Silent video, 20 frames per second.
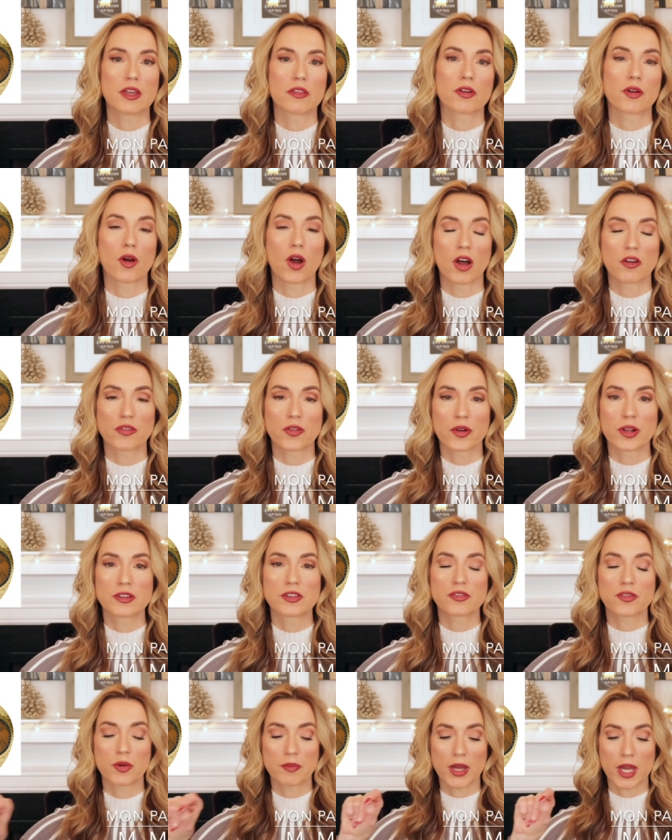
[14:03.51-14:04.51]
other offerings
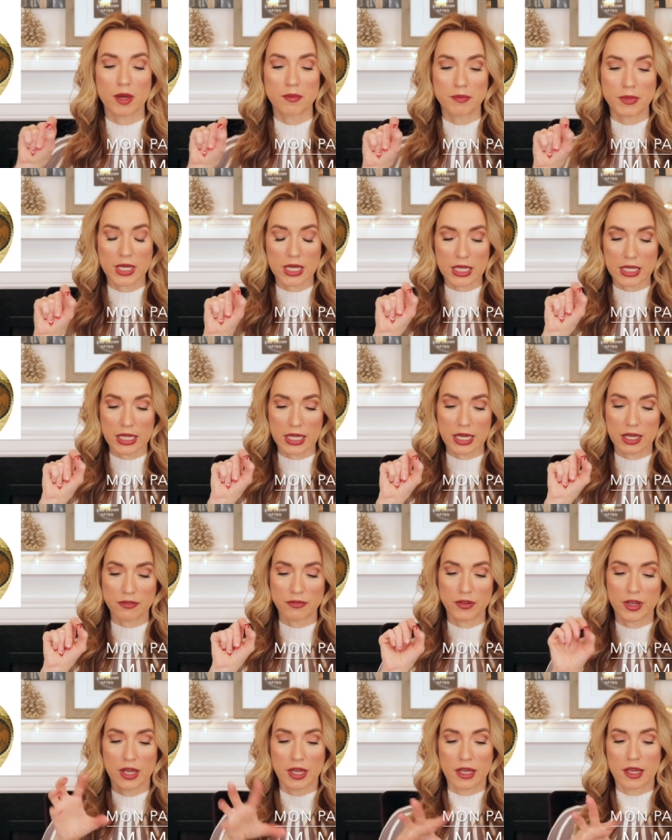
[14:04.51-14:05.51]
from M. Micallef
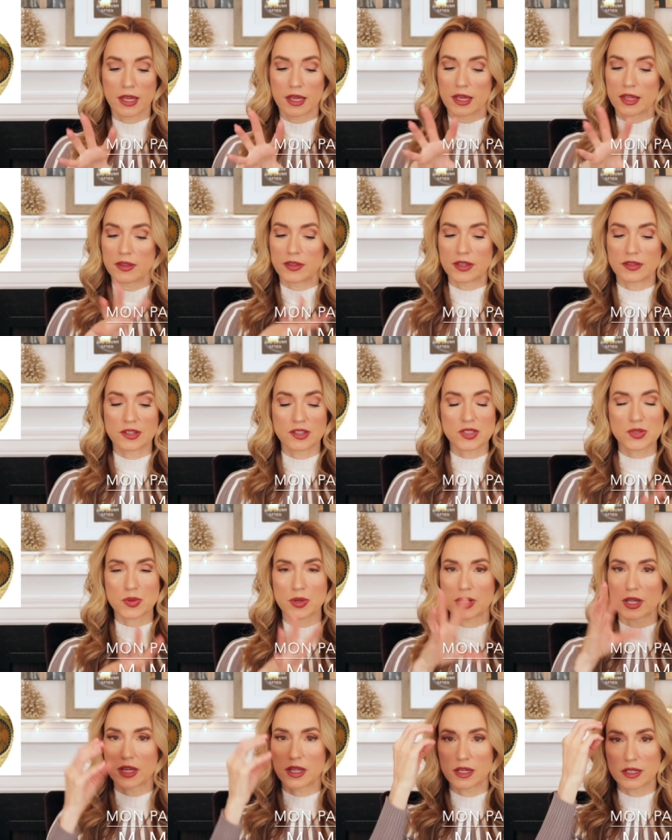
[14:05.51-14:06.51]
than this
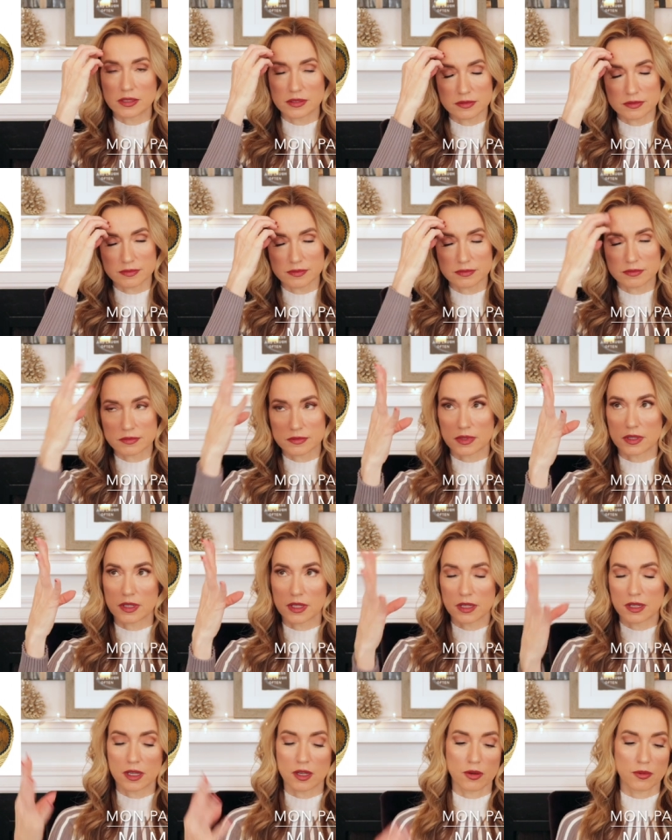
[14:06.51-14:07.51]
one. I I
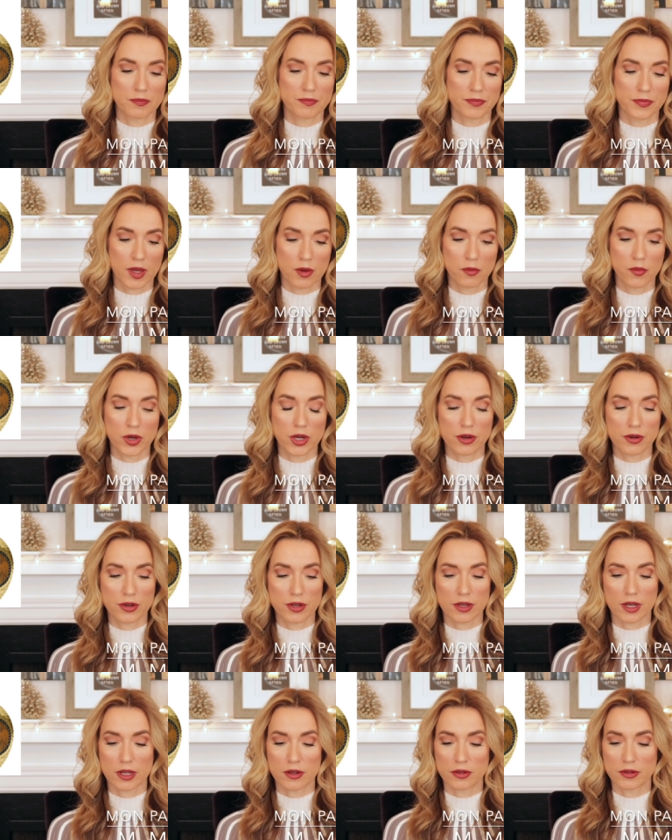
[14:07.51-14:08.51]
know I'm weird.
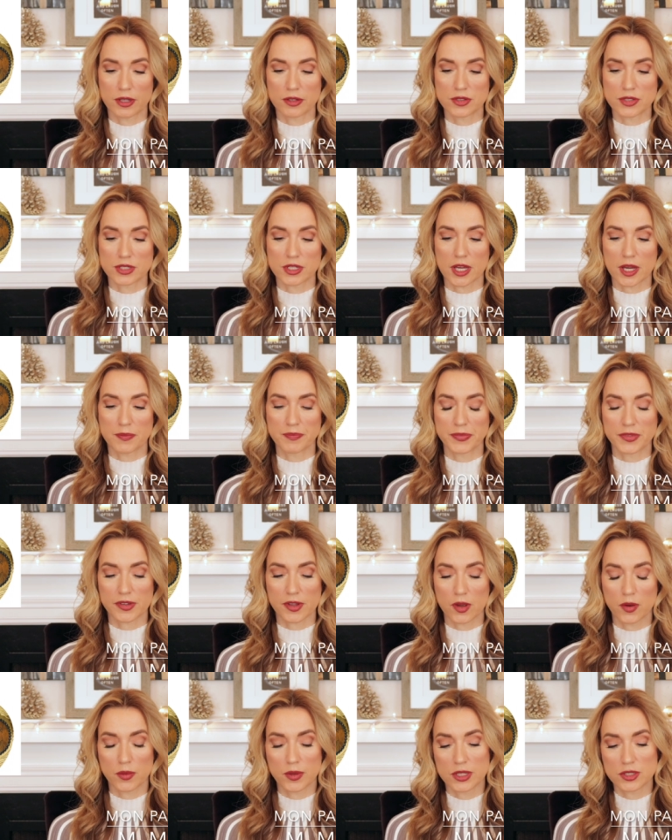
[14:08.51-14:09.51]
I don't understand. Yeah,
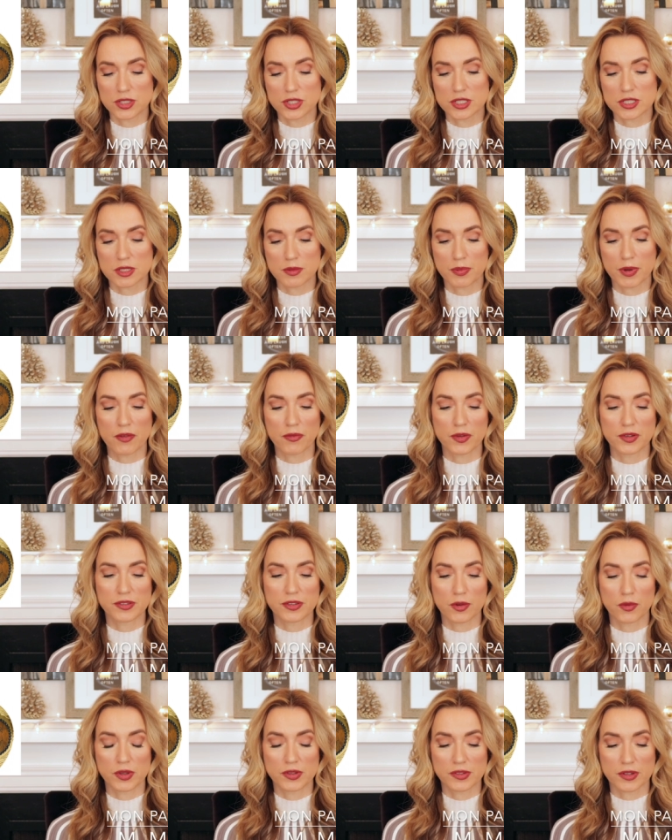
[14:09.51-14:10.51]
so it's just a preference.
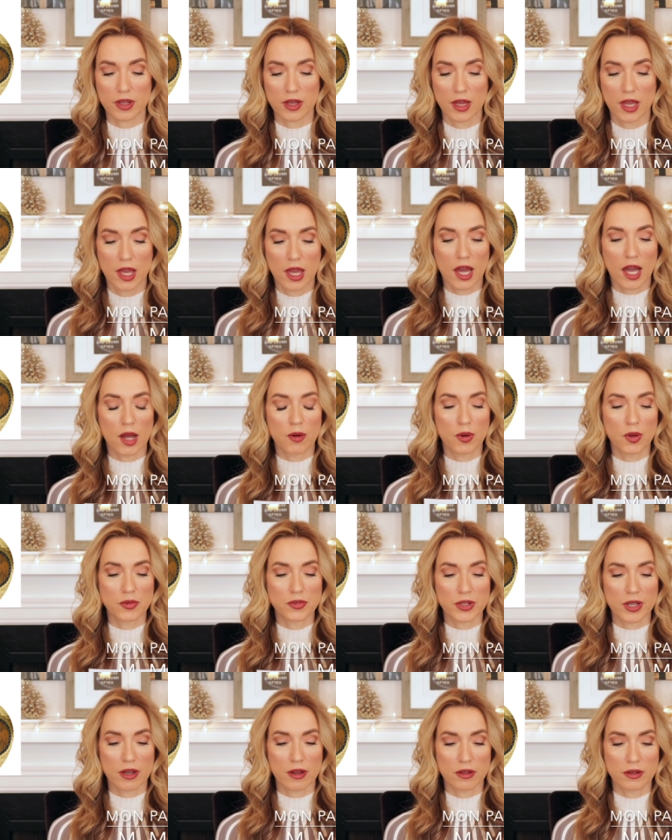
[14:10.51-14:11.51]
So it's a. I wrote
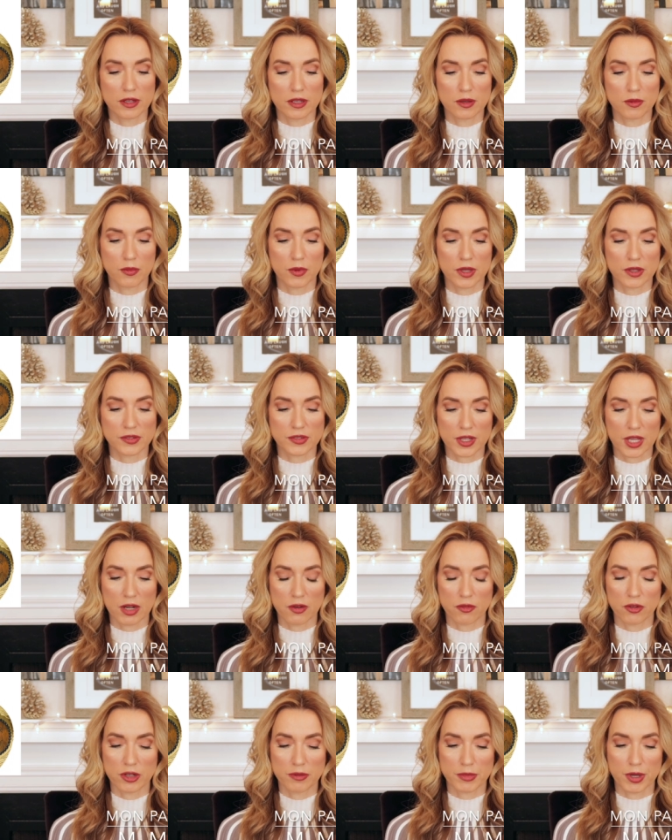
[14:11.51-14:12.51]
down it was. I
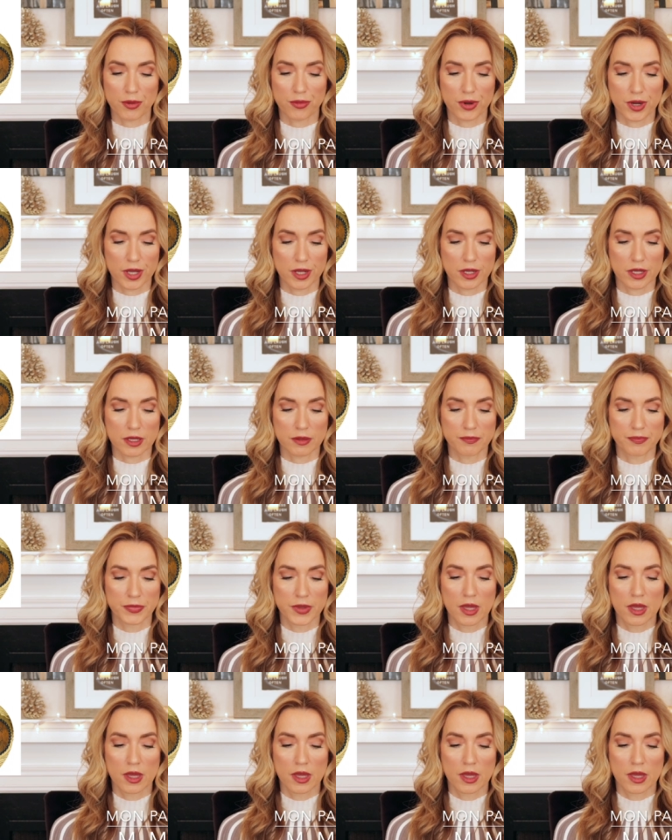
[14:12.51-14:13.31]
can't even read my writing,